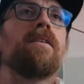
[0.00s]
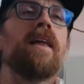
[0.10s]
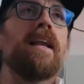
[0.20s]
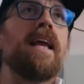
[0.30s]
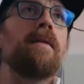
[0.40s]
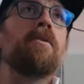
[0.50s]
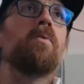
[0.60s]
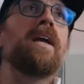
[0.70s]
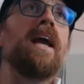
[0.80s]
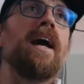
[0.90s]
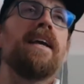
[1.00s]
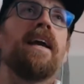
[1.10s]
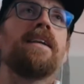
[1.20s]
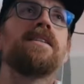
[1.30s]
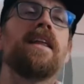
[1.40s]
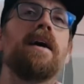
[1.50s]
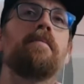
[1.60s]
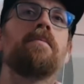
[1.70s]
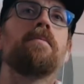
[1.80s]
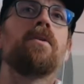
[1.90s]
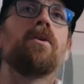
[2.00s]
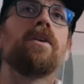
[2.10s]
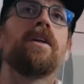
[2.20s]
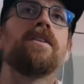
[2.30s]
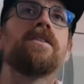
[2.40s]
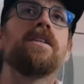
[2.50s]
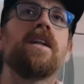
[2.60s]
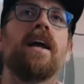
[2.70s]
that game that we had against them early in the season,